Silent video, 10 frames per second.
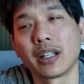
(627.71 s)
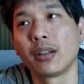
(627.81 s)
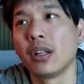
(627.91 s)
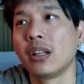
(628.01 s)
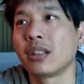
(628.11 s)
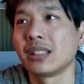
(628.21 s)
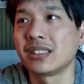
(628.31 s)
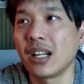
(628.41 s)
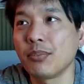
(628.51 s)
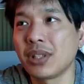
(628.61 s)
because
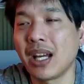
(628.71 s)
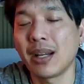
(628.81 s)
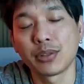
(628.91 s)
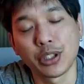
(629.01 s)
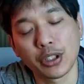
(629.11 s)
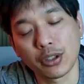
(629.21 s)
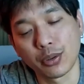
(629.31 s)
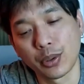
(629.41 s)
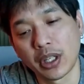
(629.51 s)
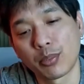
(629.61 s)
sometimes your career
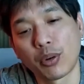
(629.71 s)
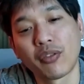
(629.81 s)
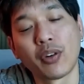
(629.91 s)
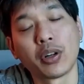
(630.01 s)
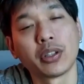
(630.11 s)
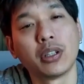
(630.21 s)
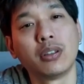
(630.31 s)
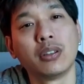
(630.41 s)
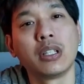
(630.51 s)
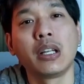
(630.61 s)
portfolio
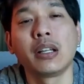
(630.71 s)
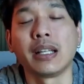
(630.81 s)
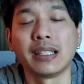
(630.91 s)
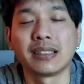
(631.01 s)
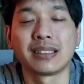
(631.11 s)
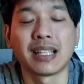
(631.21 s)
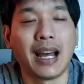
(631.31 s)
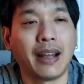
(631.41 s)
is not